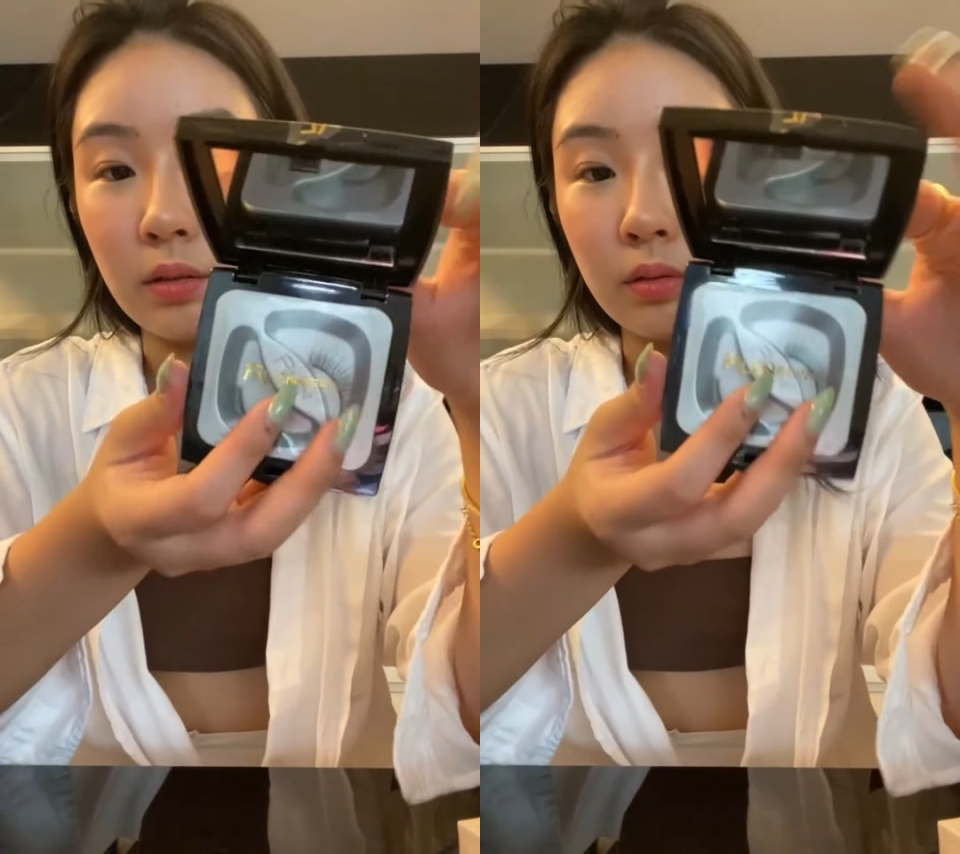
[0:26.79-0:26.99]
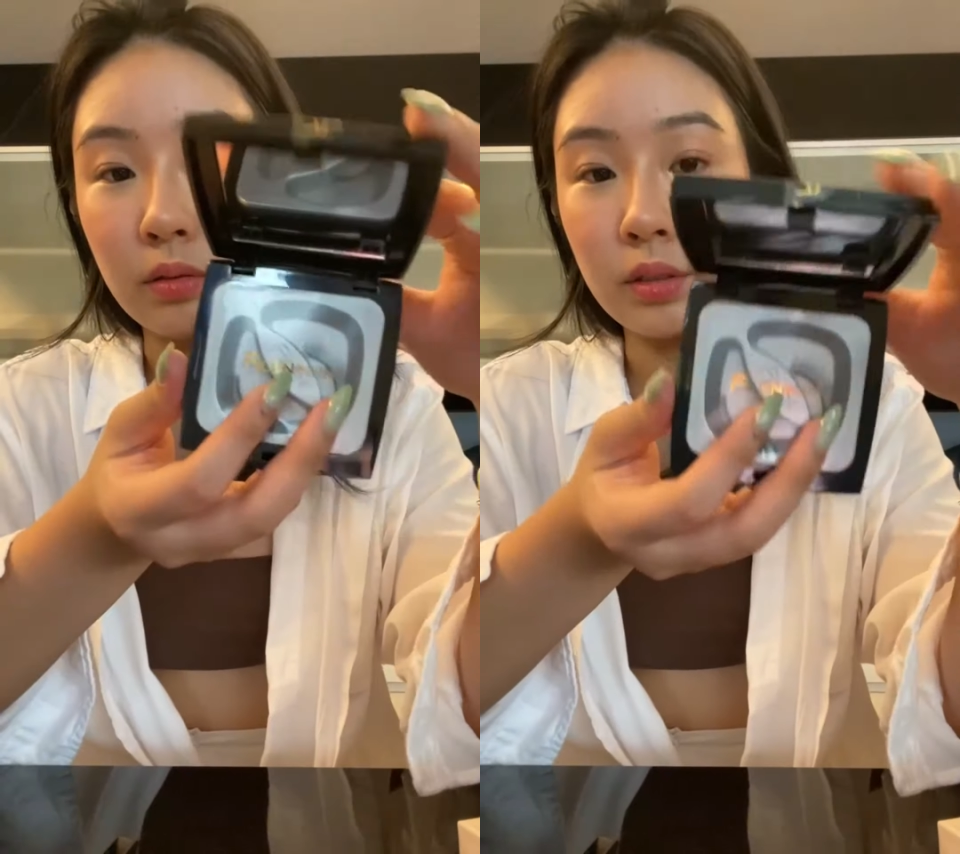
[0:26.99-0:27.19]

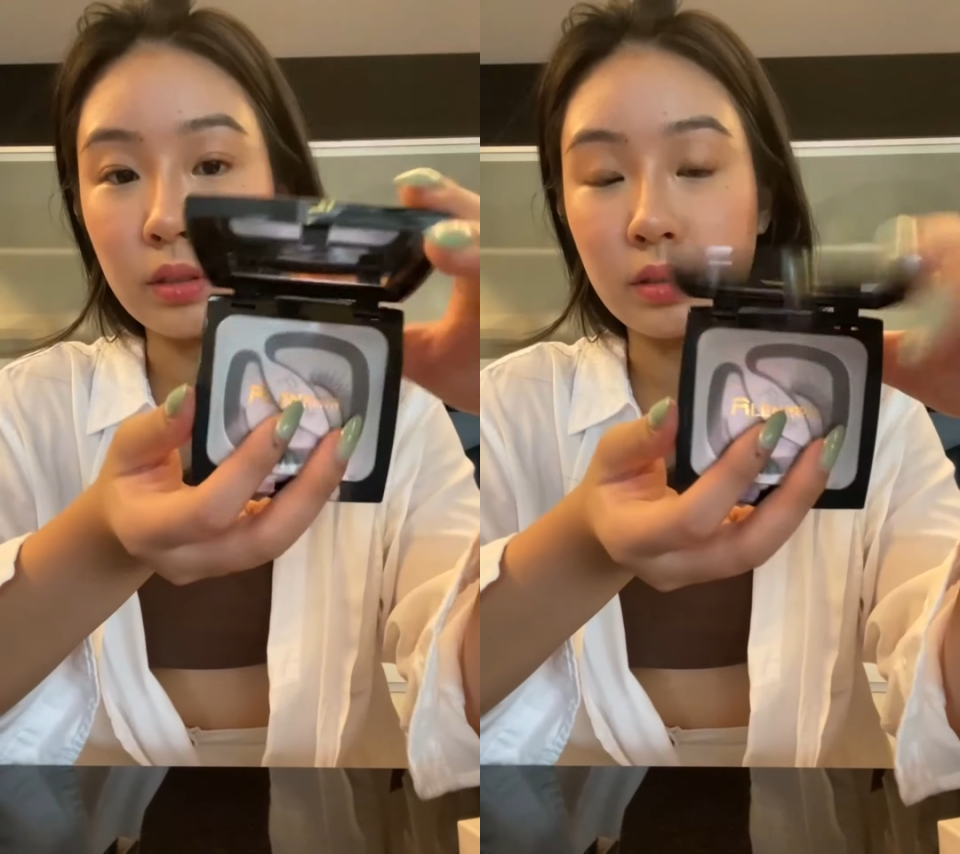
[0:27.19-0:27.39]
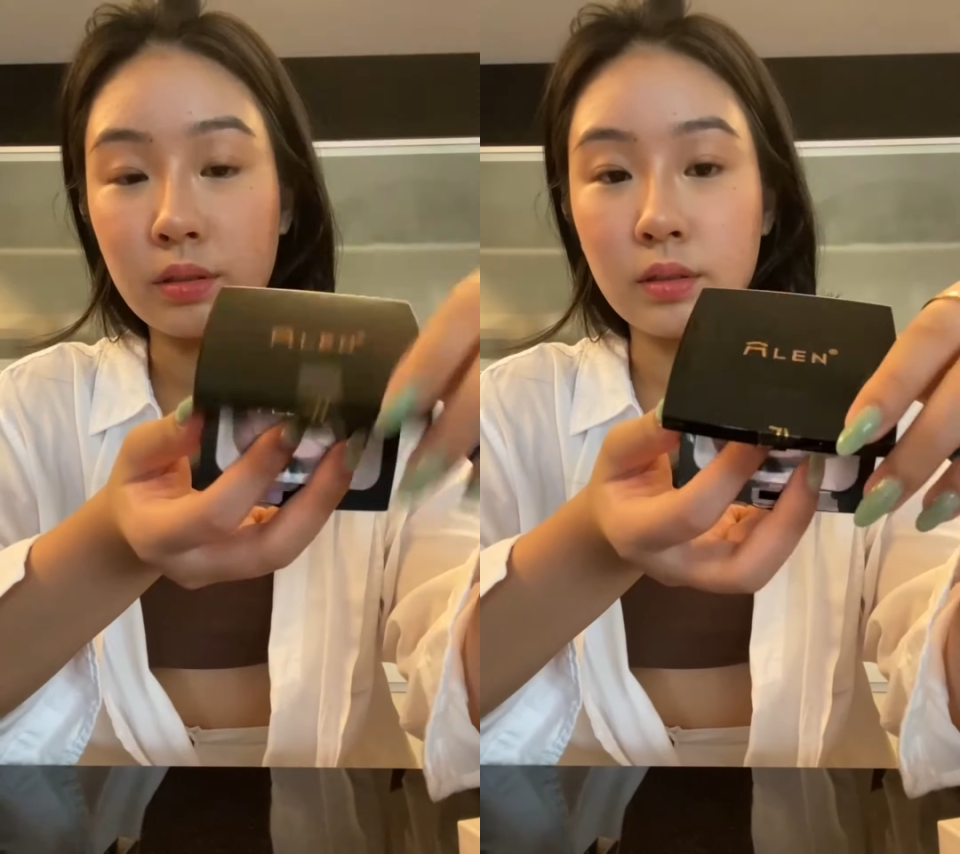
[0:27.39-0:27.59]
looks,
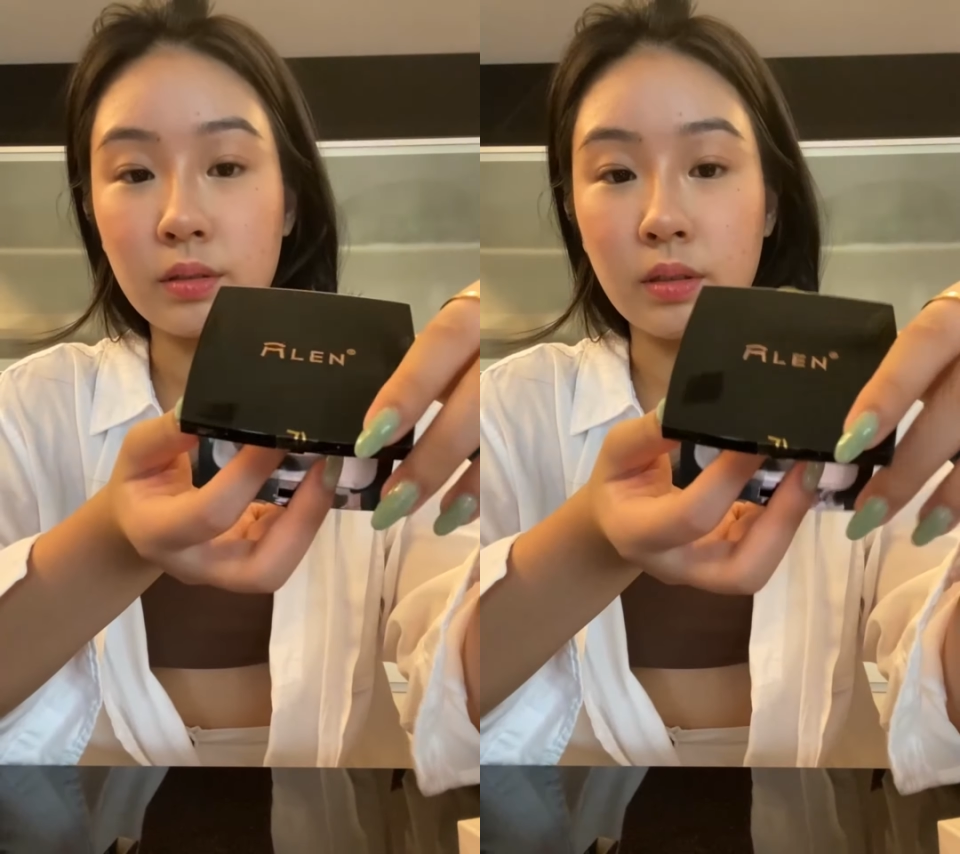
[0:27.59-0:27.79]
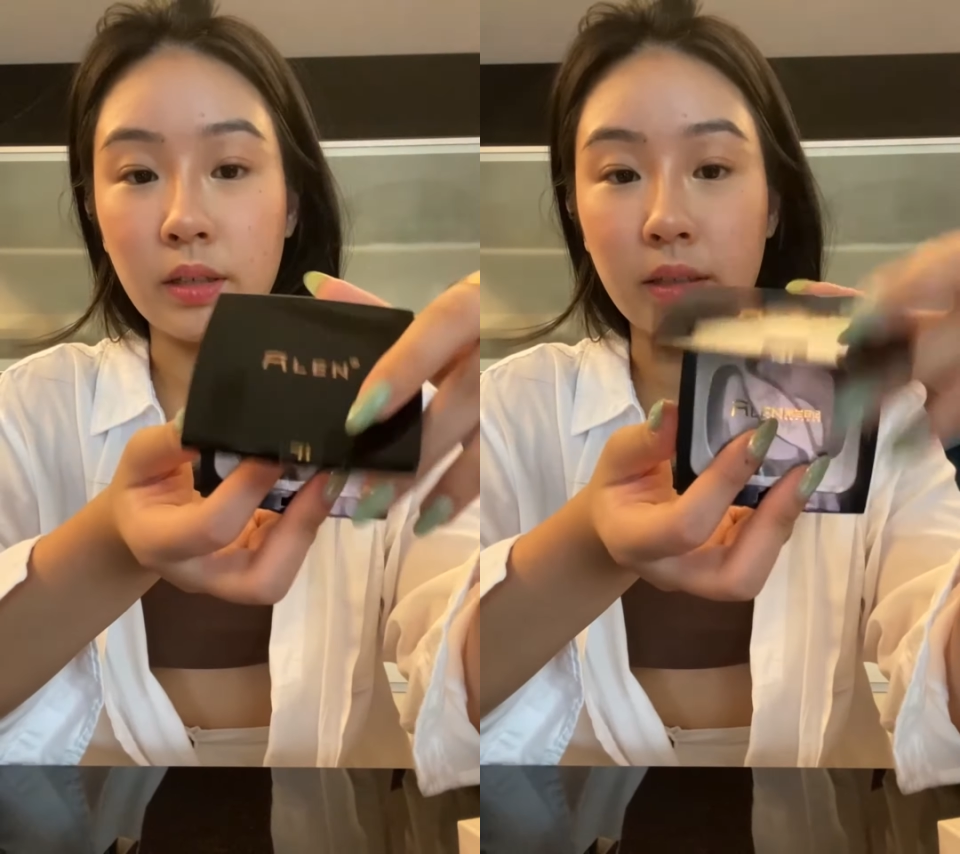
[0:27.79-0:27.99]

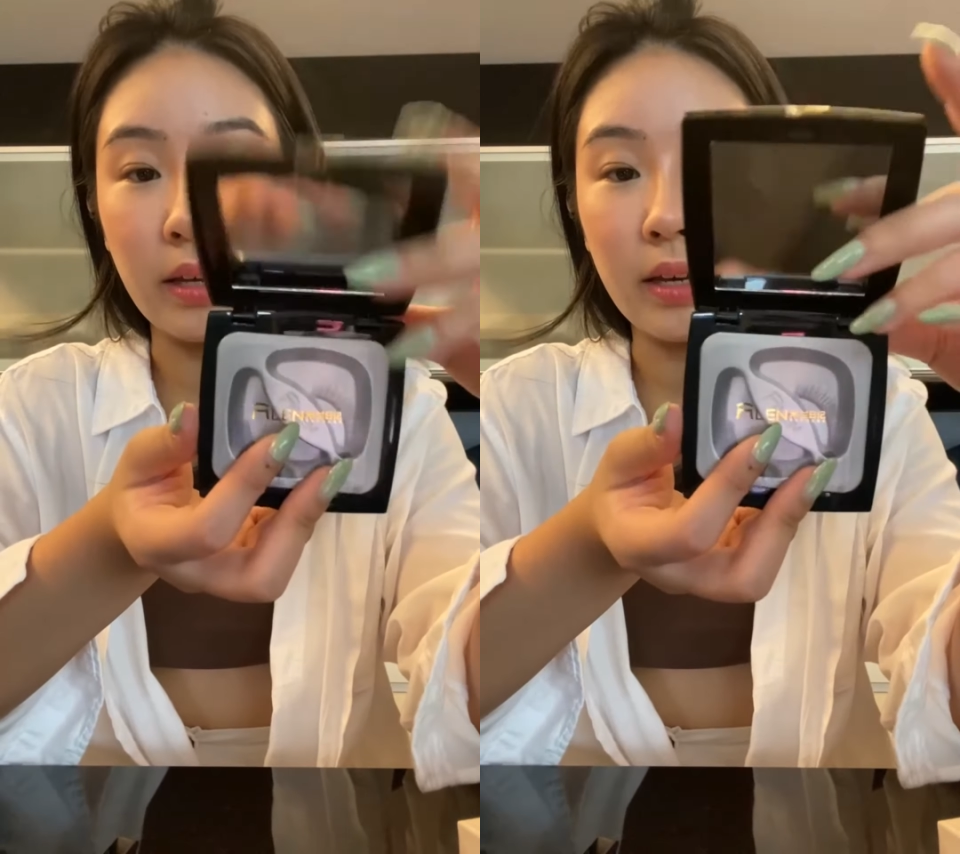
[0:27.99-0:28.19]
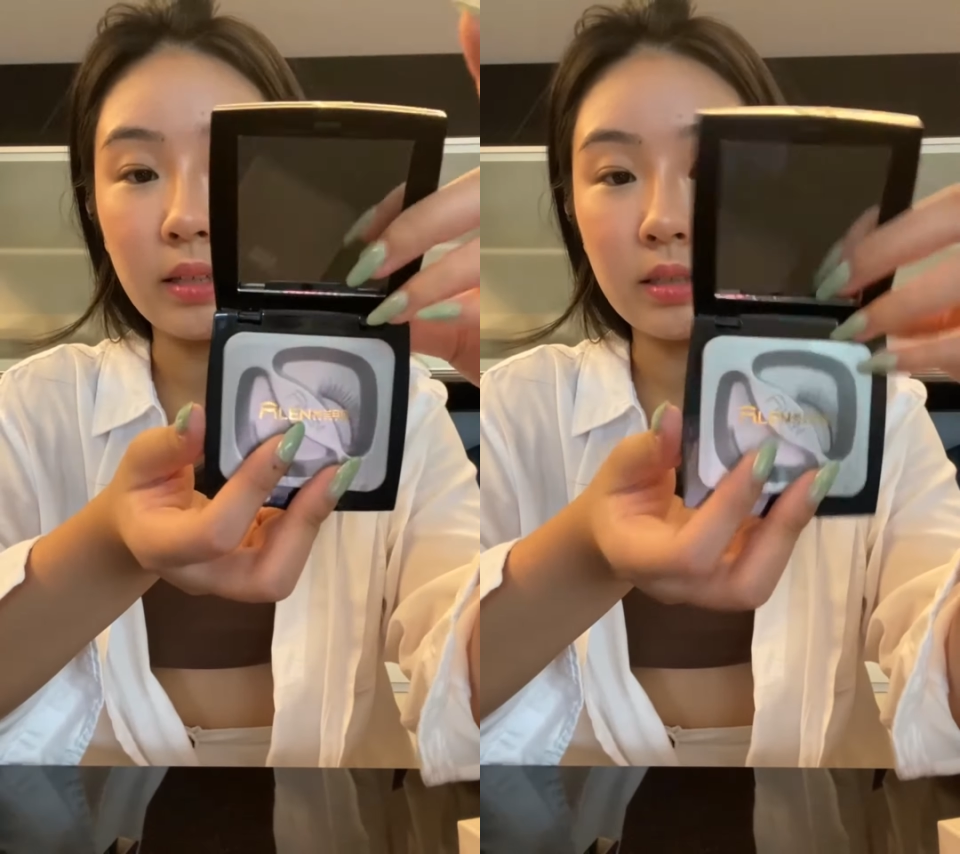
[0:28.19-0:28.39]
like that.